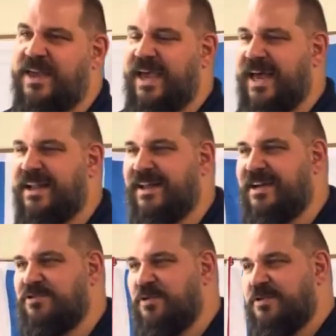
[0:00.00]
and I
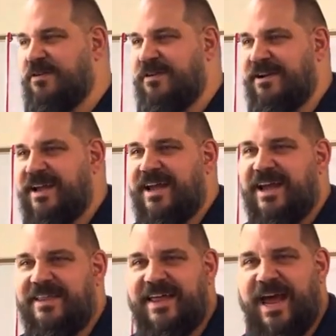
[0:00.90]
told her
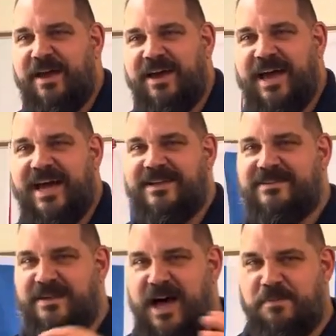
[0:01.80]
that I had
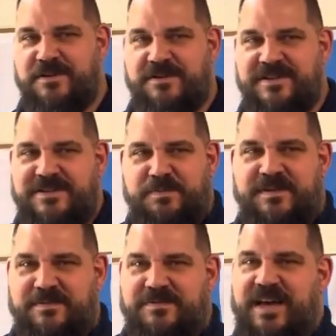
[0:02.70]
the opportunity to spend
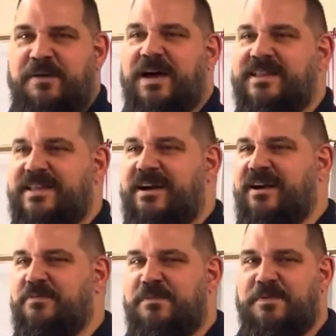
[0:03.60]
some time out there,
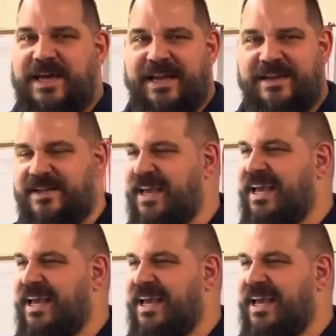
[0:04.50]
and we planted